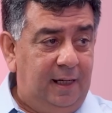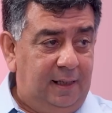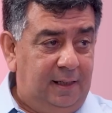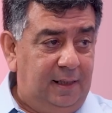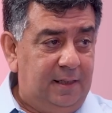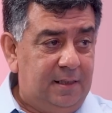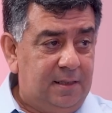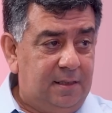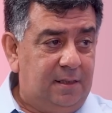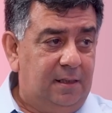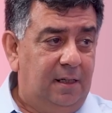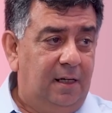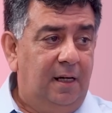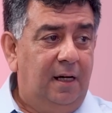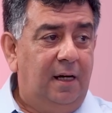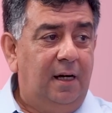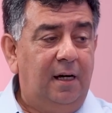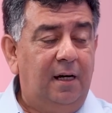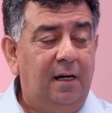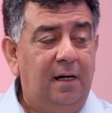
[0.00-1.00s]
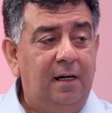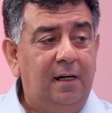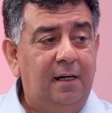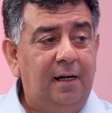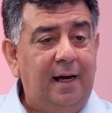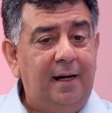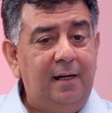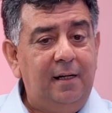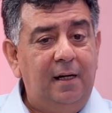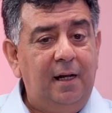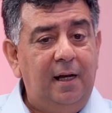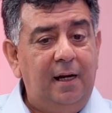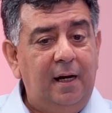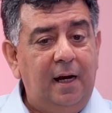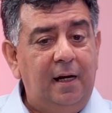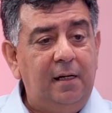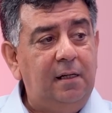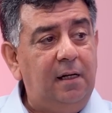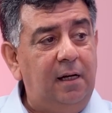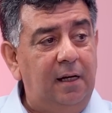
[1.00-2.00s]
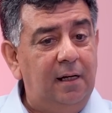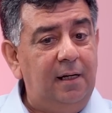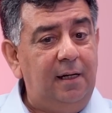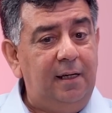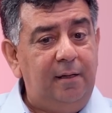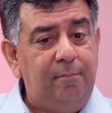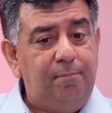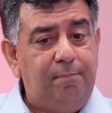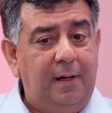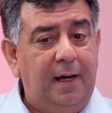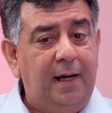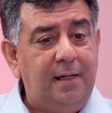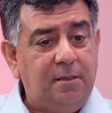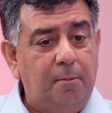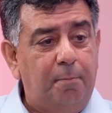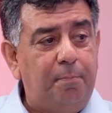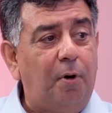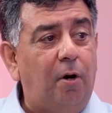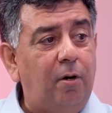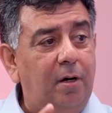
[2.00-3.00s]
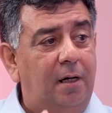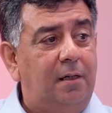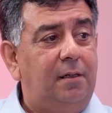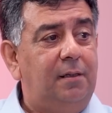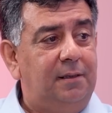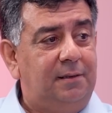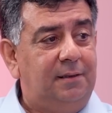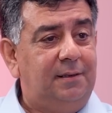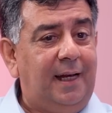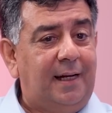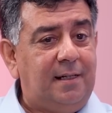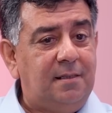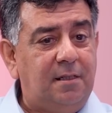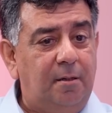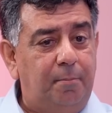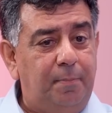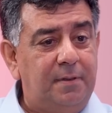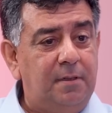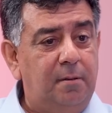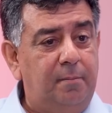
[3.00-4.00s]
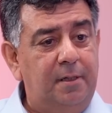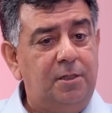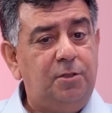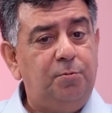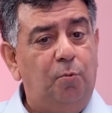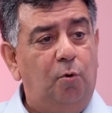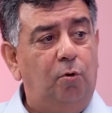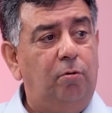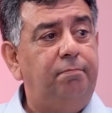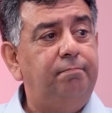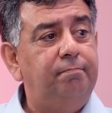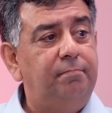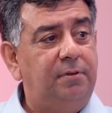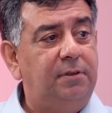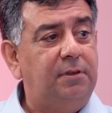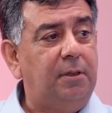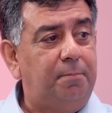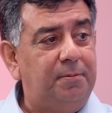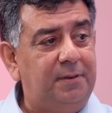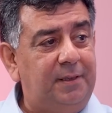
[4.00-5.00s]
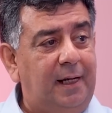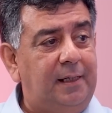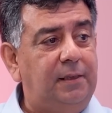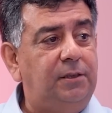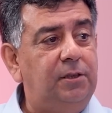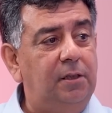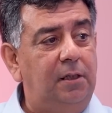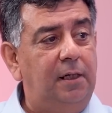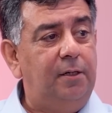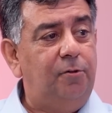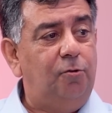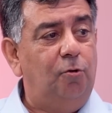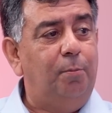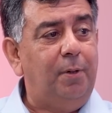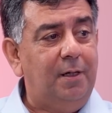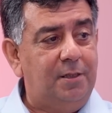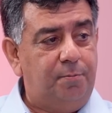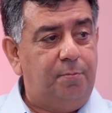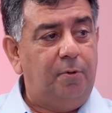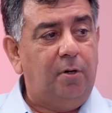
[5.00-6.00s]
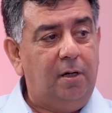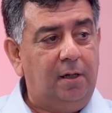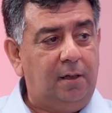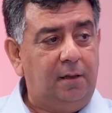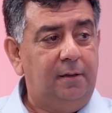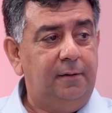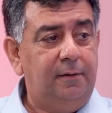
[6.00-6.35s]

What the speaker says: Ignis. And clearly, as a product, it stands up as a much more substantial and robust product.